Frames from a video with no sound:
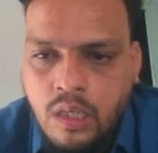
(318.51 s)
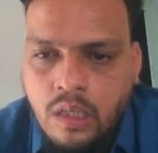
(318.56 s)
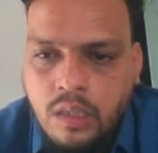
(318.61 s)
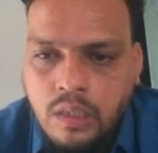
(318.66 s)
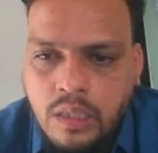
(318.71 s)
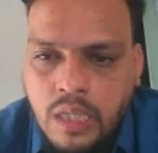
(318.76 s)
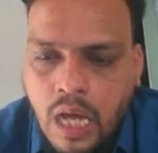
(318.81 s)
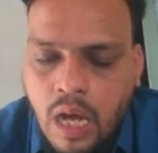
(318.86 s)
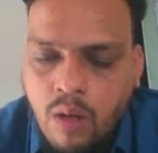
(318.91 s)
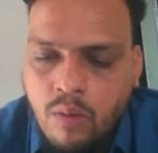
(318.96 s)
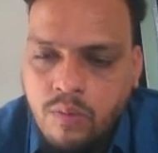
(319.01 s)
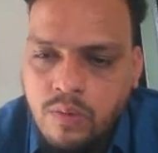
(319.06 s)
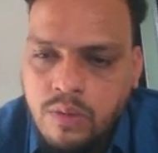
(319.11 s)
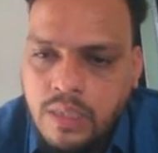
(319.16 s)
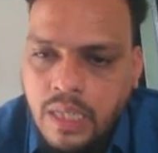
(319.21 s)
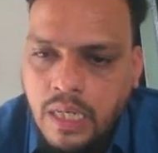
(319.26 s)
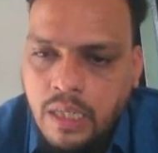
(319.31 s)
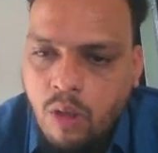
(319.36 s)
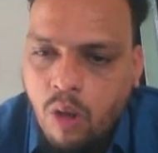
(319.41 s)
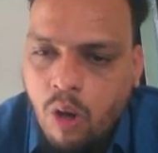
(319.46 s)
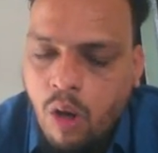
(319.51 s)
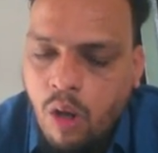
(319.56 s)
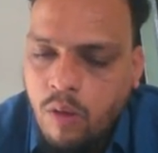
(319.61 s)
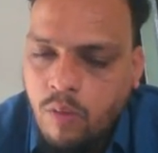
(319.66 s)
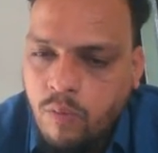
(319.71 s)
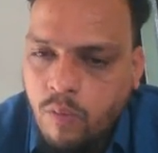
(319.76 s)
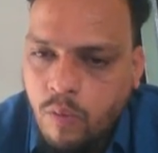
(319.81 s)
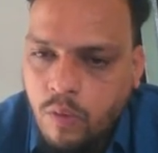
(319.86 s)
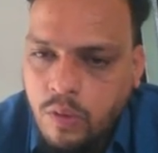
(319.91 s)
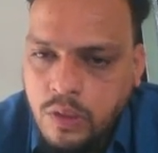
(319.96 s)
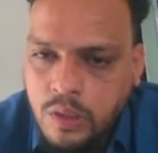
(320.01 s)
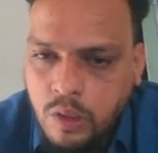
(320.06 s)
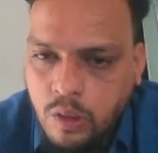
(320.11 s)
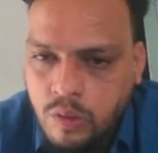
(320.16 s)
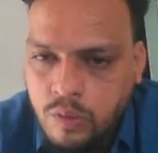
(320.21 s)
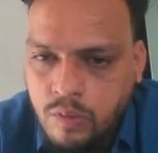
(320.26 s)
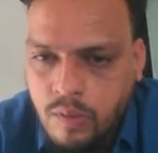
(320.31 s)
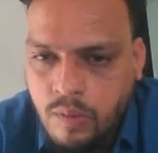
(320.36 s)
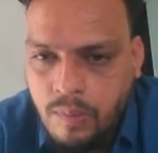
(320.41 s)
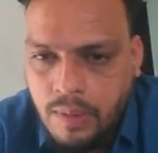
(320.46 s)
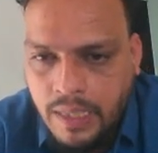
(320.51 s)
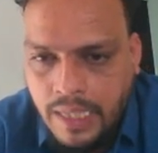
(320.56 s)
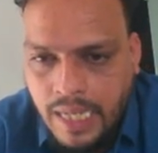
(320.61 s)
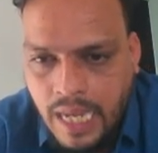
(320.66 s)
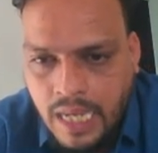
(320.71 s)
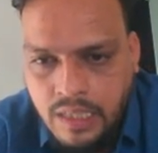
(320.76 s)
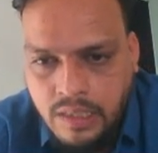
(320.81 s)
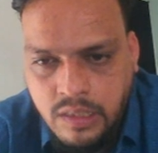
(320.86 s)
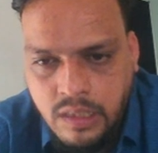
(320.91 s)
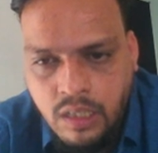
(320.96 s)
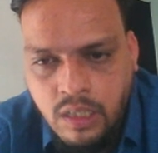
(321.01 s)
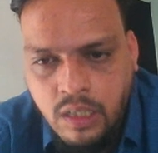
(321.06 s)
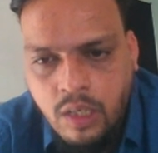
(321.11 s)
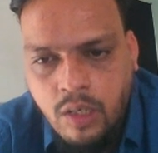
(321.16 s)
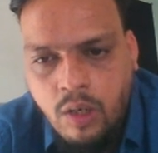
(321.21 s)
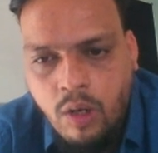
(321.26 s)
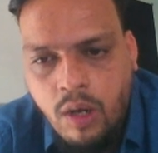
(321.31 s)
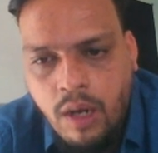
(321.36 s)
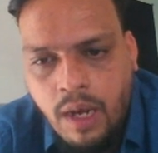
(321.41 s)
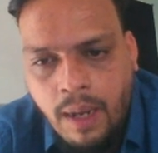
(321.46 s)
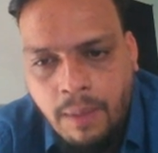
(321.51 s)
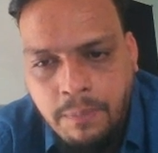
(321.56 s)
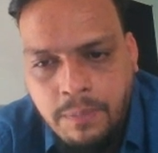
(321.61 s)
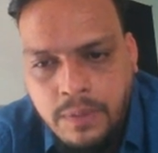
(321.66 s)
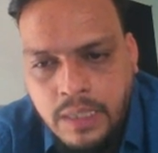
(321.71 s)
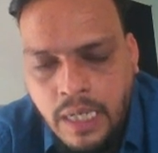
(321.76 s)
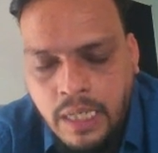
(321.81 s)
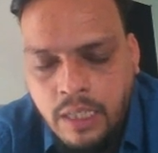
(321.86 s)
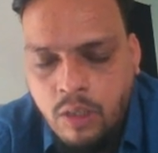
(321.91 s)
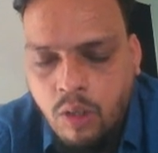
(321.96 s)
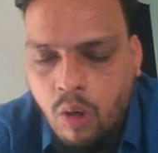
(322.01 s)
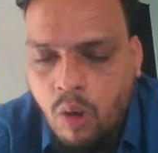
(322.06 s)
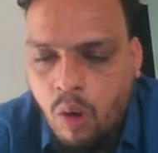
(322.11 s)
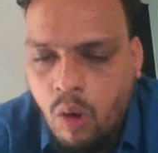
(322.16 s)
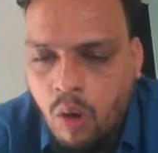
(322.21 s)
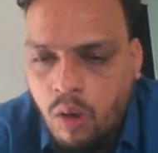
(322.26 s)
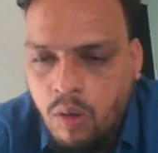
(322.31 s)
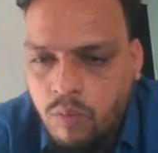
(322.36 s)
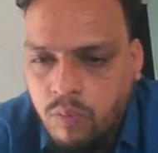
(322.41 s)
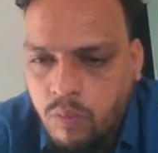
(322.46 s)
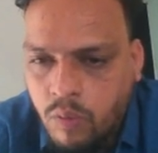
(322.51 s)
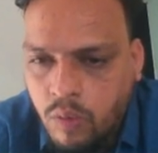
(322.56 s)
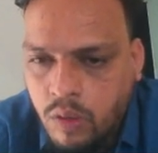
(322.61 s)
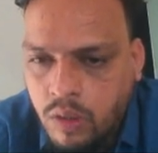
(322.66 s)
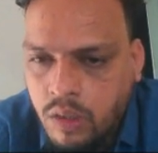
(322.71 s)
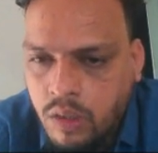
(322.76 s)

Downside all four zeros will be cancelled, upside all four